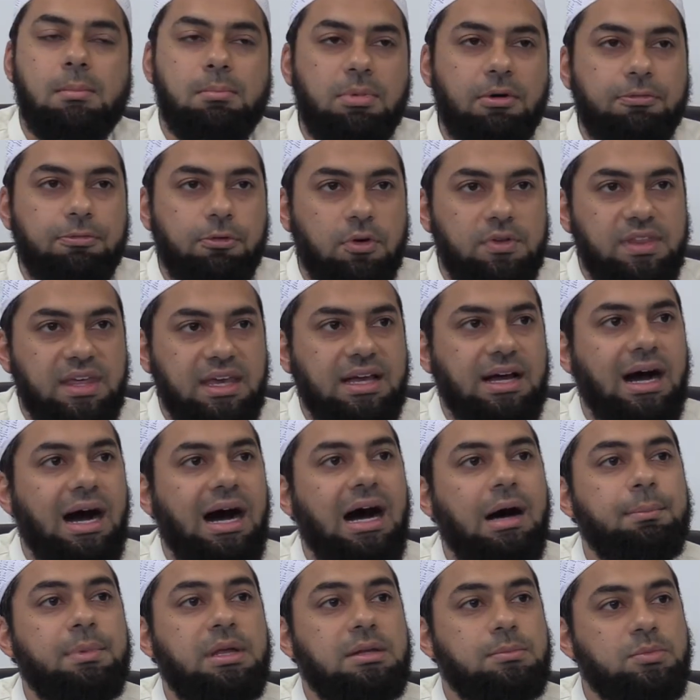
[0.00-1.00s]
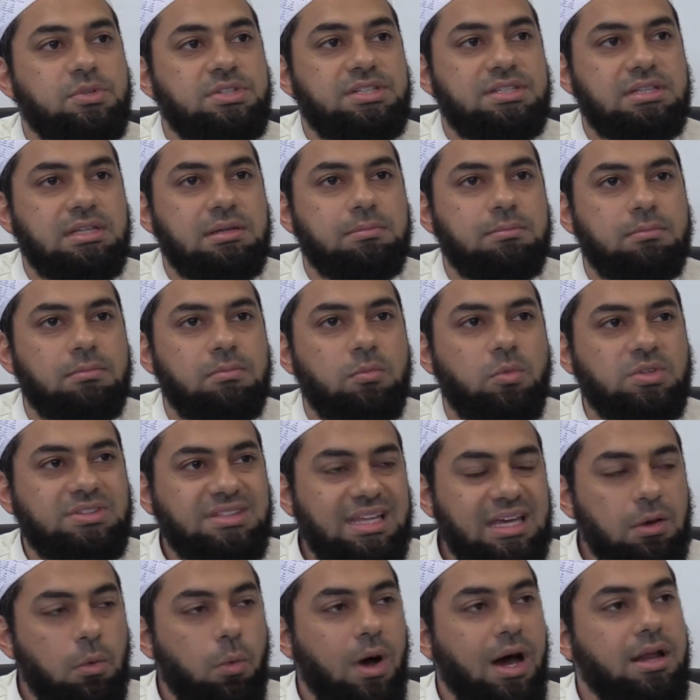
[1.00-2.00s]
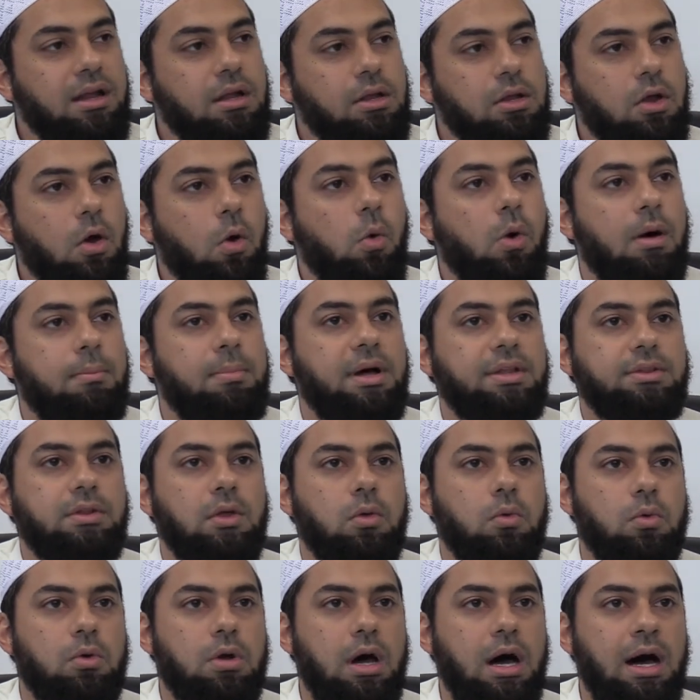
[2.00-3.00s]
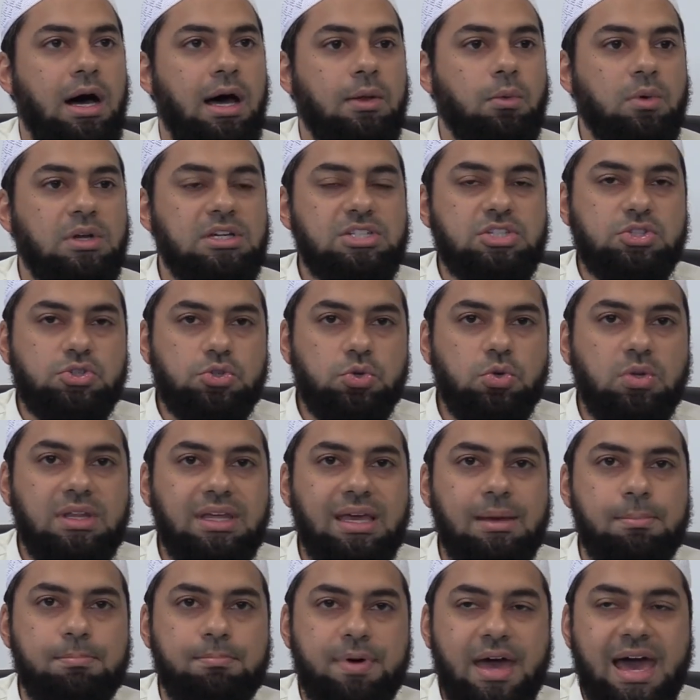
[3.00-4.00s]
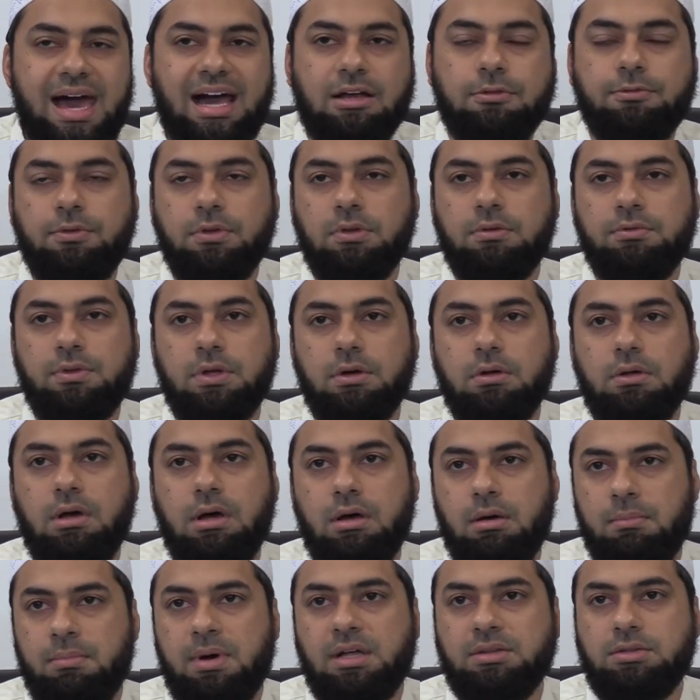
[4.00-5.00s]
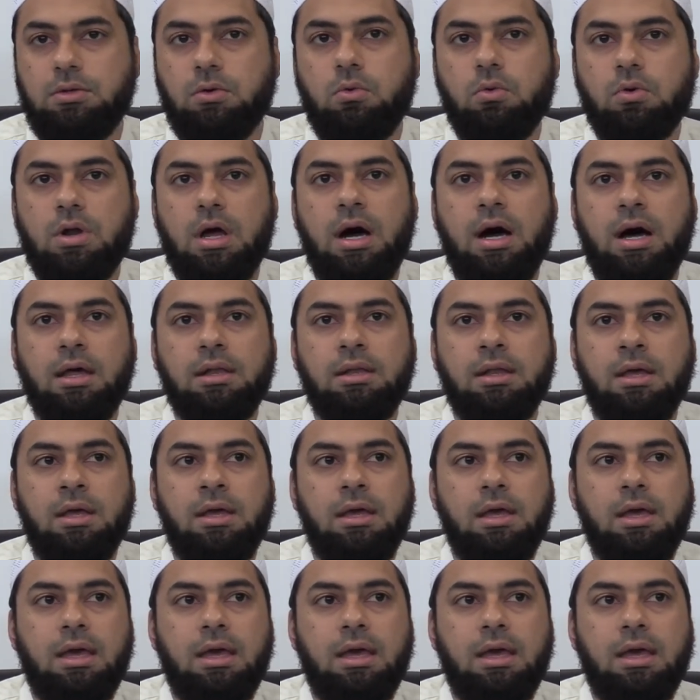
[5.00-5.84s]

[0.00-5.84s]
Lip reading: But for the common Muslim, what they want to know about the Quran, what is truly impactful about the Quran,